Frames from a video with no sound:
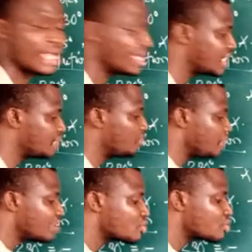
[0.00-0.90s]
the
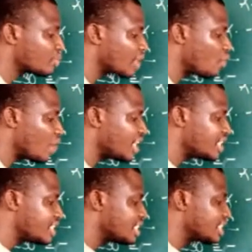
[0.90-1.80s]
moment you subtract
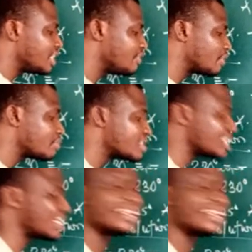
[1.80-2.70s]
180 degree from
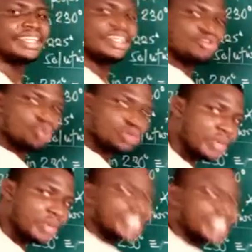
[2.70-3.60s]
theta, it will
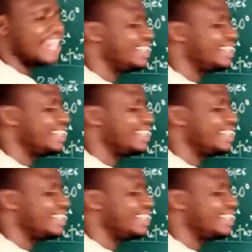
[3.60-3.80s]
automatically